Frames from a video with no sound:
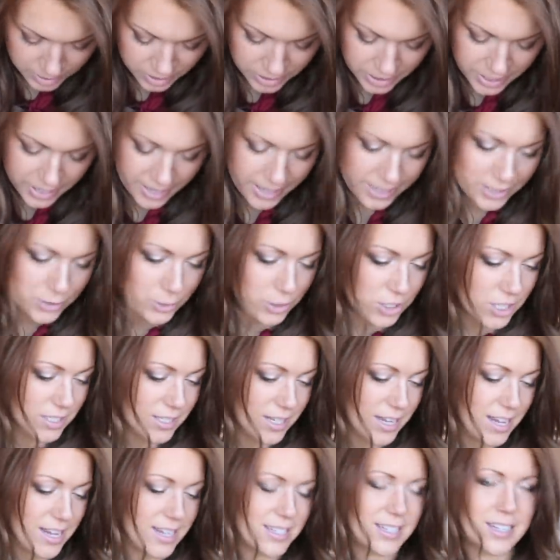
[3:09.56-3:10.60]
me this which
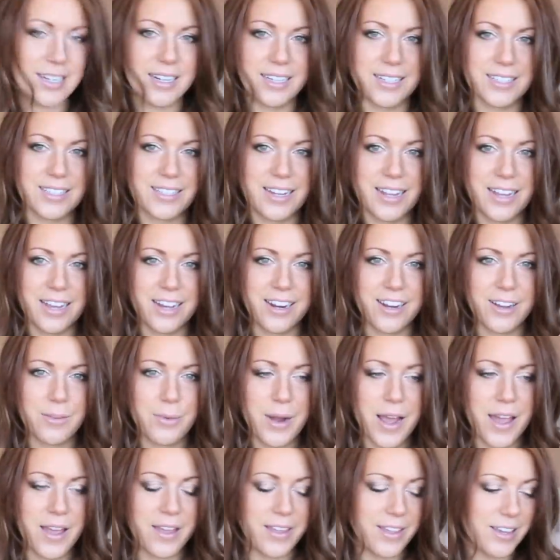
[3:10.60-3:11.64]
is Easy Glistening and I
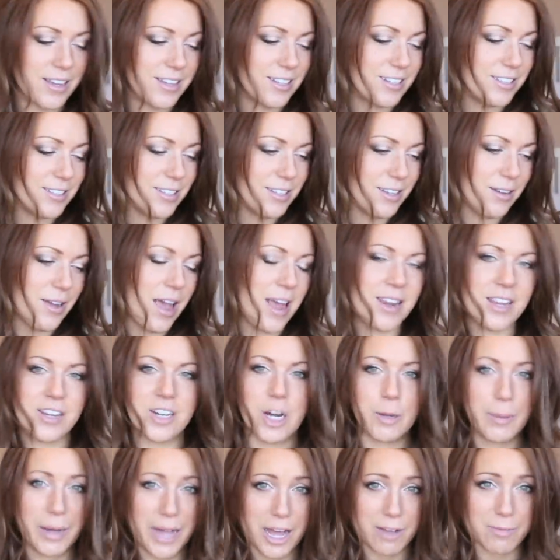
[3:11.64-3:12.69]
wear this
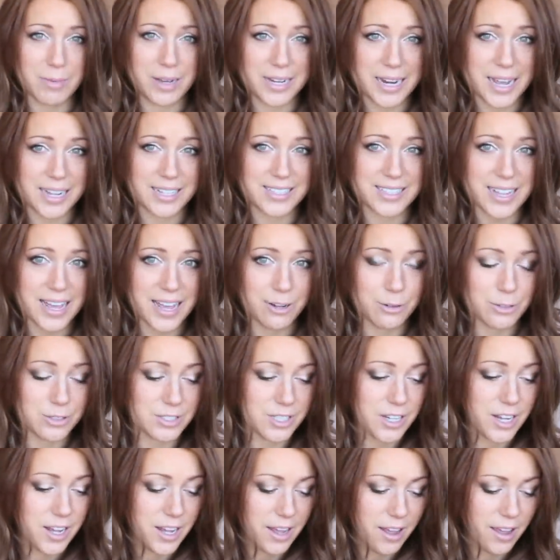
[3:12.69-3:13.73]
anytime I have my legs
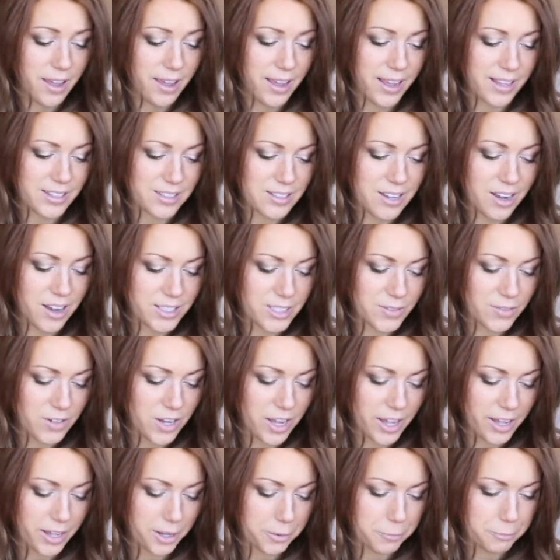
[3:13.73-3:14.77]
out. It's kind of
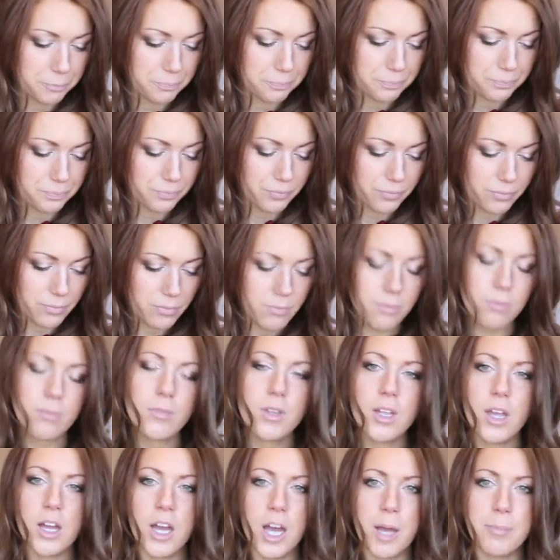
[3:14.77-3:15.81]
like
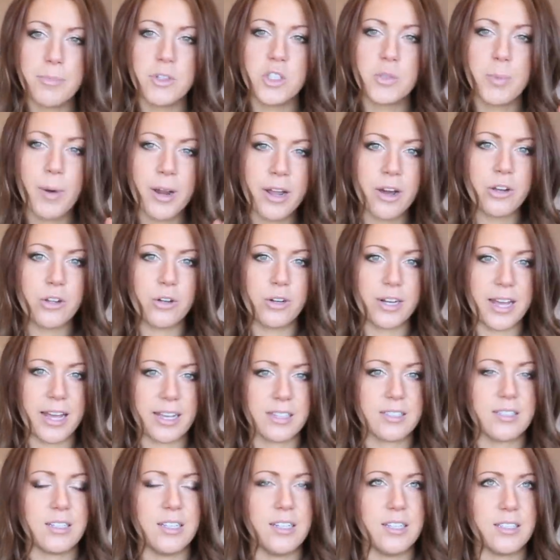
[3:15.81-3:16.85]
um, you spray it on your
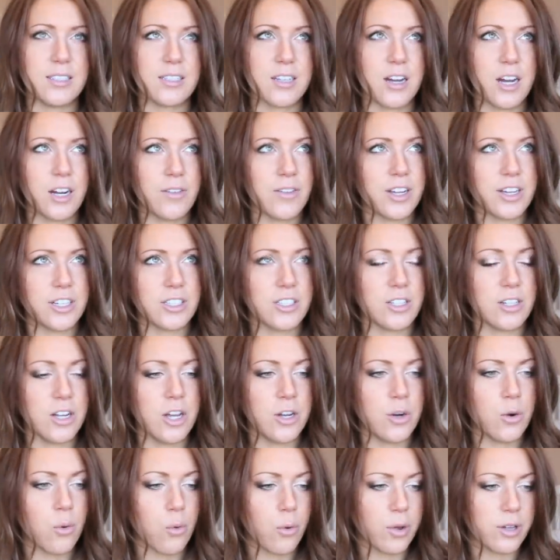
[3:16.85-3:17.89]
legs and it's kind of like
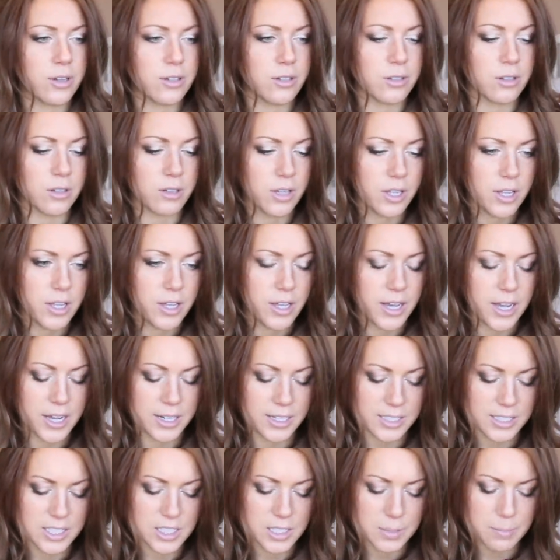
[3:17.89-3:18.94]
a, an oil
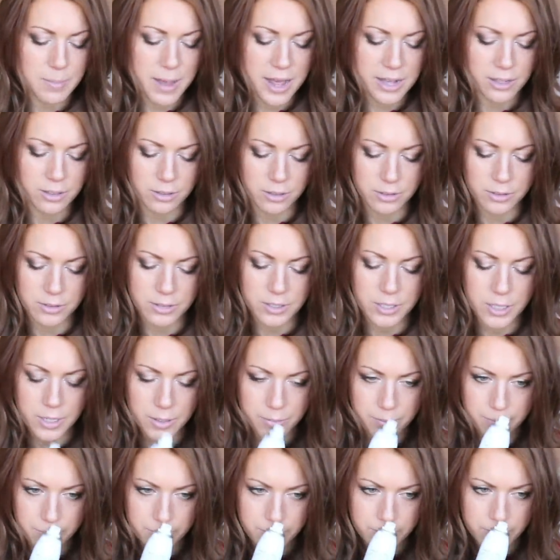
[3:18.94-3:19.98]
and it smells
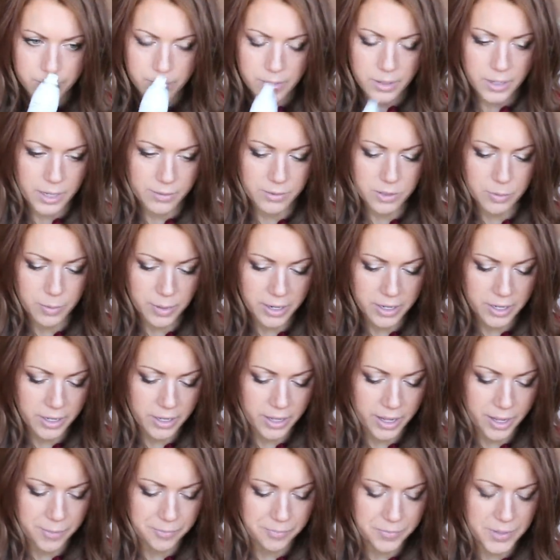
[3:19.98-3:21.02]
I haven't sprayed it
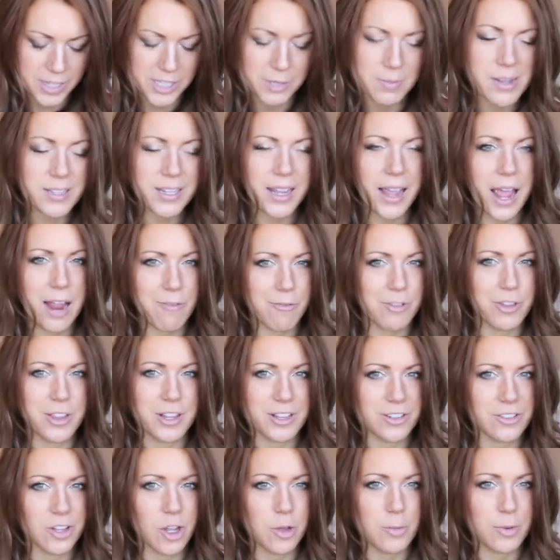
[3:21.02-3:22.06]
yet. It smells like
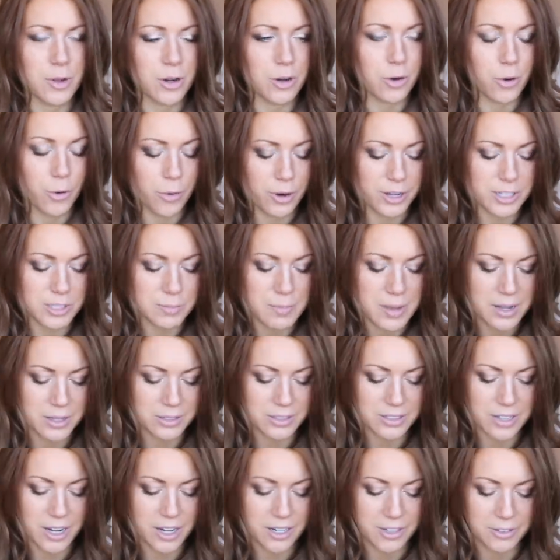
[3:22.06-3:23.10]
everything Soap and Glory. It
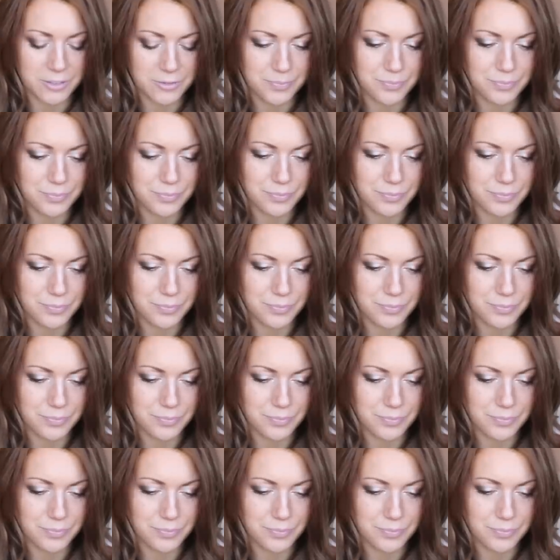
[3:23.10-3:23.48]
smells kind of